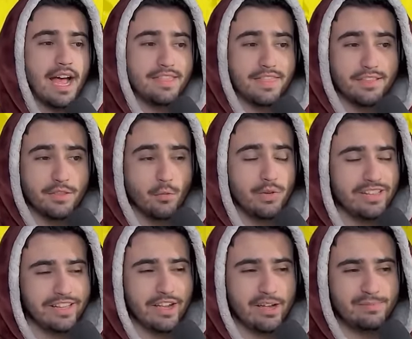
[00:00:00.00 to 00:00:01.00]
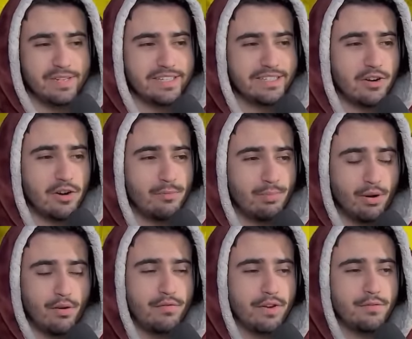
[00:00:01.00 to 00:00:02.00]
I think the weekly updates are
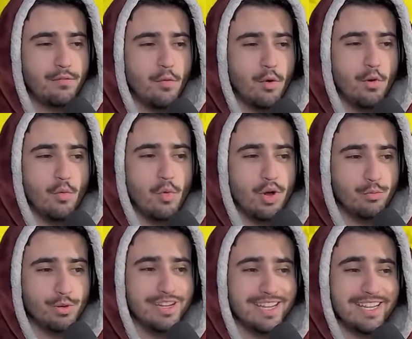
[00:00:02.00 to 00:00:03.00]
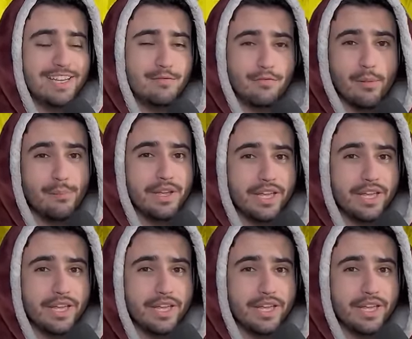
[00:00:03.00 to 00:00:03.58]
perfect for what we needed from the